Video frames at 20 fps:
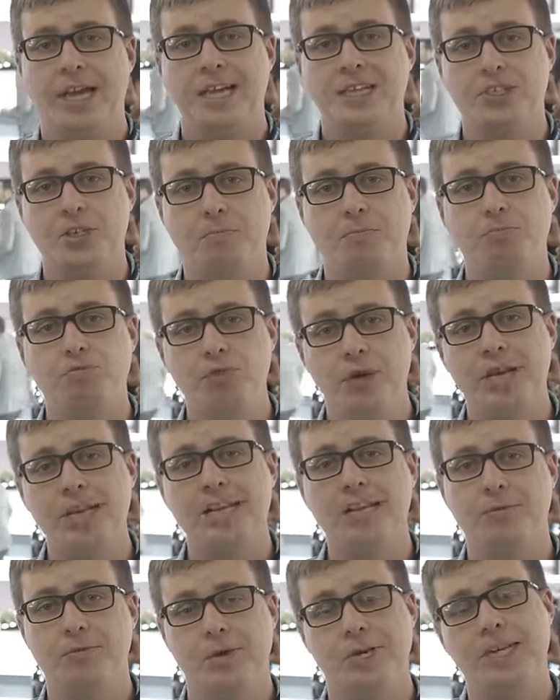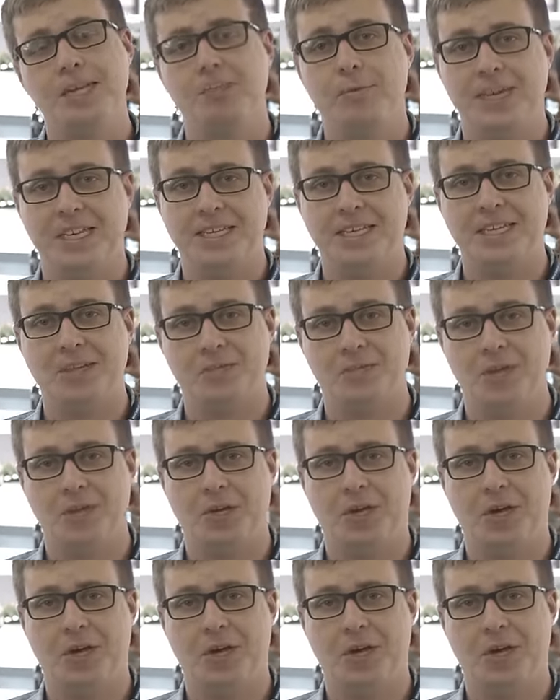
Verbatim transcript: is a really, really big deal for the